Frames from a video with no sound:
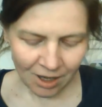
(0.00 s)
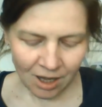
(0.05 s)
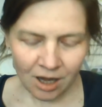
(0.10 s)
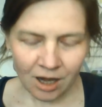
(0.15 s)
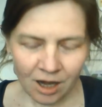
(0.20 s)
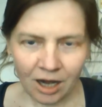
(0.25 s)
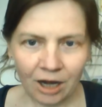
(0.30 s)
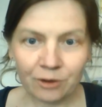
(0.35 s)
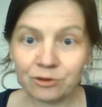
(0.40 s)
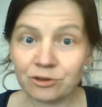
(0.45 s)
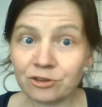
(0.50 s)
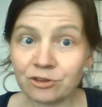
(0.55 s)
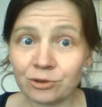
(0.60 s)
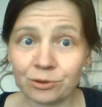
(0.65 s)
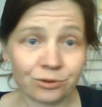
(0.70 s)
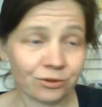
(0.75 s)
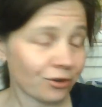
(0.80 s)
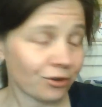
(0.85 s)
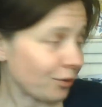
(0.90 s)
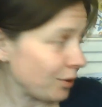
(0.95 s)
I was
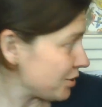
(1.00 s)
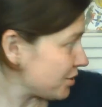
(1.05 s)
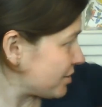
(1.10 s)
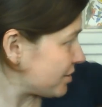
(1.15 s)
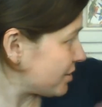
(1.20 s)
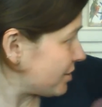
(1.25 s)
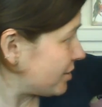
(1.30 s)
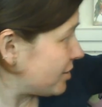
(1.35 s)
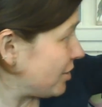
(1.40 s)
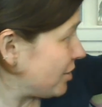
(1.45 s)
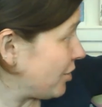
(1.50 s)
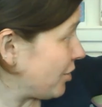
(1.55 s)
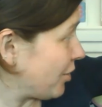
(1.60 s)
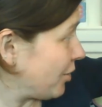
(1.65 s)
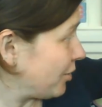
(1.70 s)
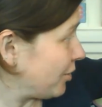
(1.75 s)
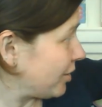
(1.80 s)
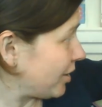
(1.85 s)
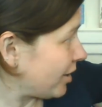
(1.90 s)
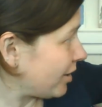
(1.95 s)
also interested to know
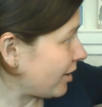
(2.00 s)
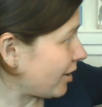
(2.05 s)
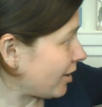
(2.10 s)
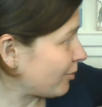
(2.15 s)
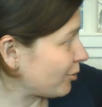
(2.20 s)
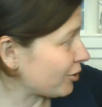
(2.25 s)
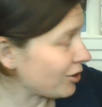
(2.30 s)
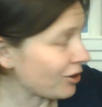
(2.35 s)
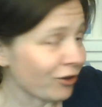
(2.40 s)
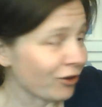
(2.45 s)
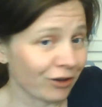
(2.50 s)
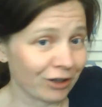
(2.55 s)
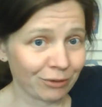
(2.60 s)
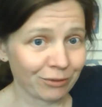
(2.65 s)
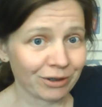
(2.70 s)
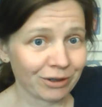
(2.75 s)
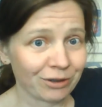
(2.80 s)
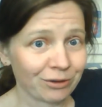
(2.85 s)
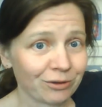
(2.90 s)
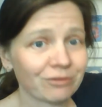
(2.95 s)
that I'm not the only
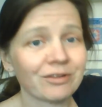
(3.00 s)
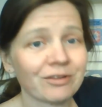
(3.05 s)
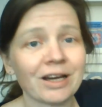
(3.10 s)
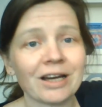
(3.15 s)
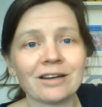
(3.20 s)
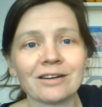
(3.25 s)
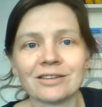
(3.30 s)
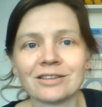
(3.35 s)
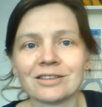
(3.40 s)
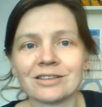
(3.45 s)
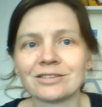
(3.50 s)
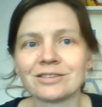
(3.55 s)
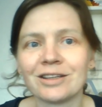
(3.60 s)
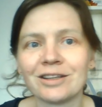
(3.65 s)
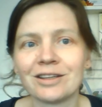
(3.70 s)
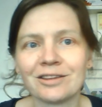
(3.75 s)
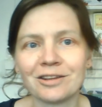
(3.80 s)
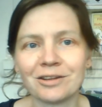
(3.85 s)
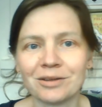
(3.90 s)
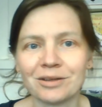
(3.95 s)
one who found
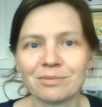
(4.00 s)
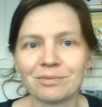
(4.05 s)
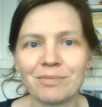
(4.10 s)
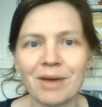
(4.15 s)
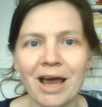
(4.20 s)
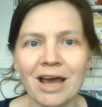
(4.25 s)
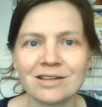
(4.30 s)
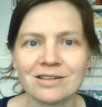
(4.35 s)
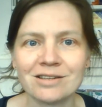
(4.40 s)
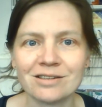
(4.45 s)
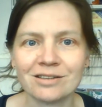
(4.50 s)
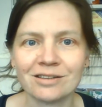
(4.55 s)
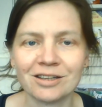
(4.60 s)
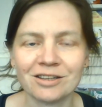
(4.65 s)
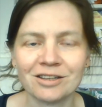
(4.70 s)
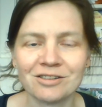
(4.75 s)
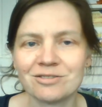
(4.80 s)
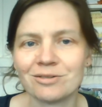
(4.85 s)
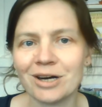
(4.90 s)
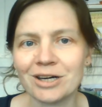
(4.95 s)
the pattern
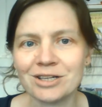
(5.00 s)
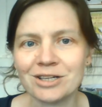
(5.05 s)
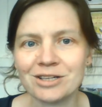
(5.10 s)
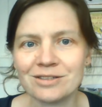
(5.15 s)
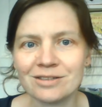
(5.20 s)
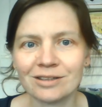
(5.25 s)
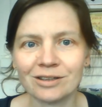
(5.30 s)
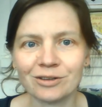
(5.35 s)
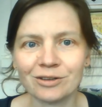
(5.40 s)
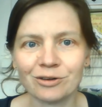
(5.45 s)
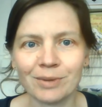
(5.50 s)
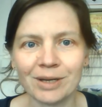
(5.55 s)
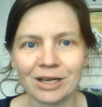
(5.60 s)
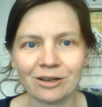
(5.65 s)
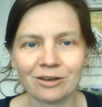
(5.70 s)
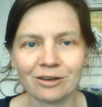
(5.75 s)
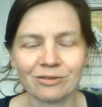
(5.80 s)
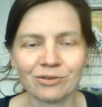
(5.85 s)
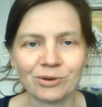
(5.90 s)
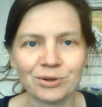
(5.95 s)
instructions a little bit
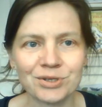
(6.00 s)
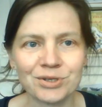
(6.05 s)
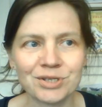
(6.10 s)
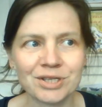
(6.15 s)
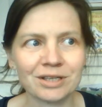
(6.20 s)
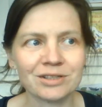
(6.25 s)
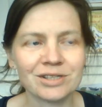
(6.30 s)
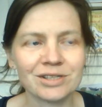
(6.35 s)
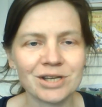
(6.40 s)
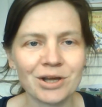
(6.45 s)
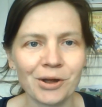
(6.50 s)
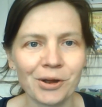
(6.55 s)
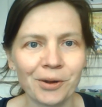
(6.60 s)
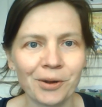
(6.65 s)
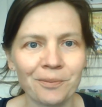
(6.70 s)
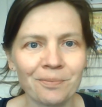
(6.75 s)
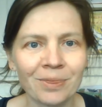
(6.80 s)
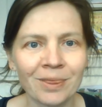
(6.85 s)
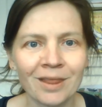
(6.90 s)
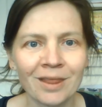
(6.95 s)
confusing, so
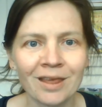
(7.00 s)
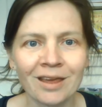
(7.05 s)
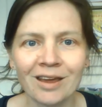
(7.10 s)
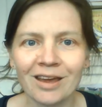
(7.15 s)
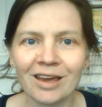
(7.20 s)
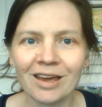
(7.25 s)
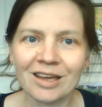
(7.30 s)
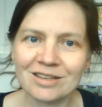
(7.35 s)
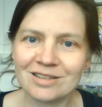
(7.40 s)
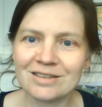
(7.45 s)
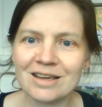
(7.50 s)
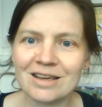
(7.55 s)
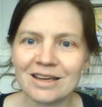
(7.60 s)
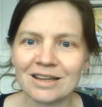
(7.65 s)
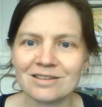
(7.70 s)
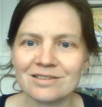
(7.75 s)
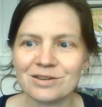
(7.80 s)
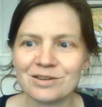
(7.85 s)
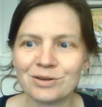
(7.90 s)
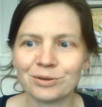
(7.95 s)

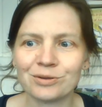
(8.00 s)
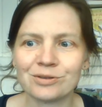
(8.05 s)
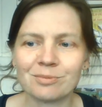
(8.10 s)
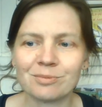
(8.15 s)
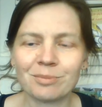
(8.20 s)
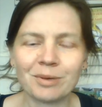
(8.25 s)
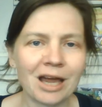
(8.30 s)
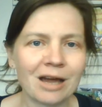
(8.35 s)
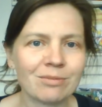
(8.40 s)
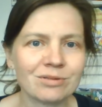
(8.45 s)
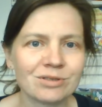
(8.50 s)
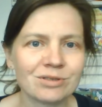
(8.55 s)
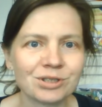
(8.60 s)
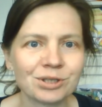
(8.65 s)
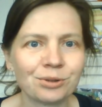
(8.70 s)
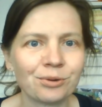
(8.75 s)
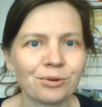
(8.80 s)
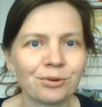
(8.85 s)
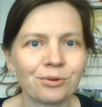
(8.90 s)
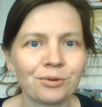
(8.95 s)
it's good to be able
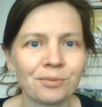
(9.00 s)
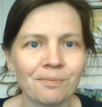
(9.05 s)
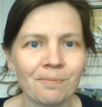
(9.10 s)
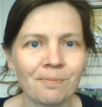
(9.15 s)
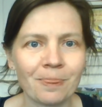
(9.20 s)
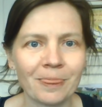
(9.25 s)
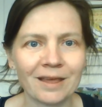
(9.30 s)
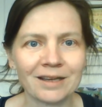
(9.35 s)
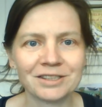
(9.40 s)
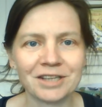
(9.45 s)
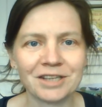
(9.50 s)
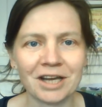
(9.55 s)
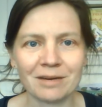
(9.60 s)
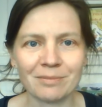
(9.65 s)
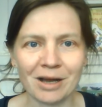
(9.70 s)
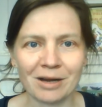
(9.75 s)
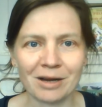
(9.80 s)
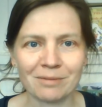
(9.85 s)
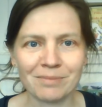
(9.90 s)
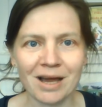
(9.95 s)
to chat
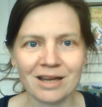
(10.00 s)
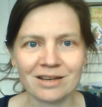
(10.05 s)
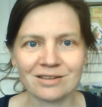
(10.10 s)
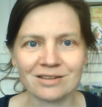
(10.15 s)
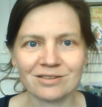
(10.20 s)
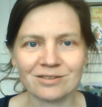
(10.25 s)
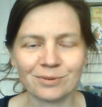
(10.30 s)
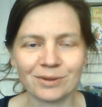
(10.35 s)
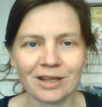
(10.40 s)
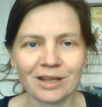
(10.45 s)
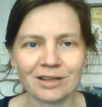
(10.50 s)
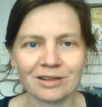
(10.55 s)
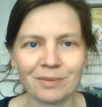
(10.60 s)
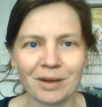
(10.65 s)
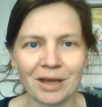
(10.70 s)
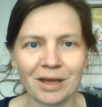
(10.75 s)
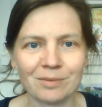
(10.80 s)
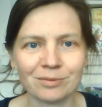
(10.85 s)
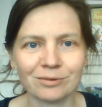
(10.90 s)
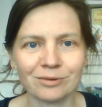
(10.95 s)
about patterns with other
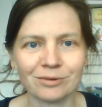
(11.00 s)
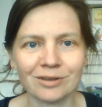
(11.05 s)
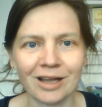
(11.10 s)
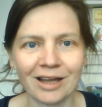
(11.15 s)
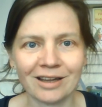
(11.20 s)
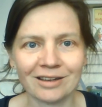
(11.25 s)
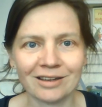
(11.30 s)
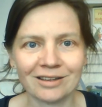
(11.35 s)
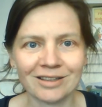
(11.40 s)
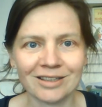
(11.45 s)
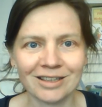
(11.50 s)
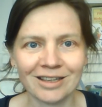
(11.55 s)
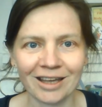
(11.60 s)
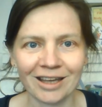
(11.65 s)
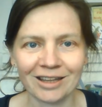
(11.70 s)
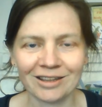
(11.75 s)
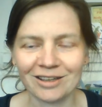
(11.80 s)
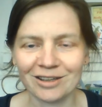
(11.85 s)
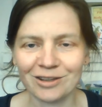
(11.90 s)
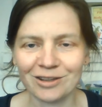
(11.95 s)
people and get
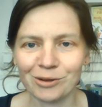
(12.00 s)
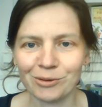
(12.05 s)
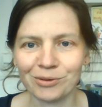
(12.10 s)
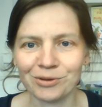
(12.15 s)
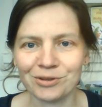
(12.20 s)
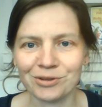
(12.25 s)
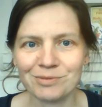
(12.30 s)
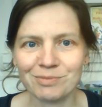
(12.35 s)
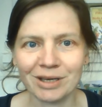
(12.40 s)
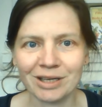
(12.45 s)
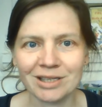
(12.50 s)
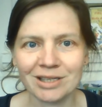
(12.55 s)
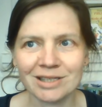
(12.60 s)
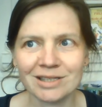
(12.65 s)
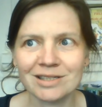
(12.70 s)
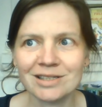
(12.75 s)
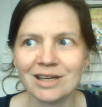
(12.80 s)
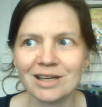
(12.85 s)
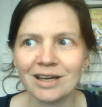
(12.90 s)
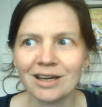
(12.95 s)
their thoughts, because
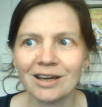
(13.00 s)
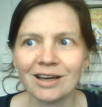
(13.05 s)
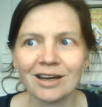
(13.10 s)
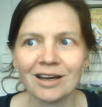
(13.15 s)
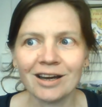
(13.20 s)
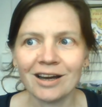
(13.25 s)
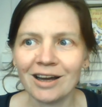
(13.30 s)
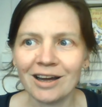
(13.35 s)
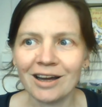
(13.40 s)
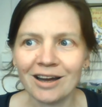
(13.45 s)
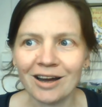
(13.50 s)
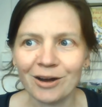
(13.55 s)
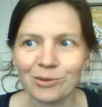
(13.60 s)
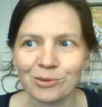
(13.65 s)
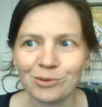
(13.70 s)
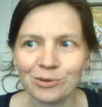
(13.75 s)
I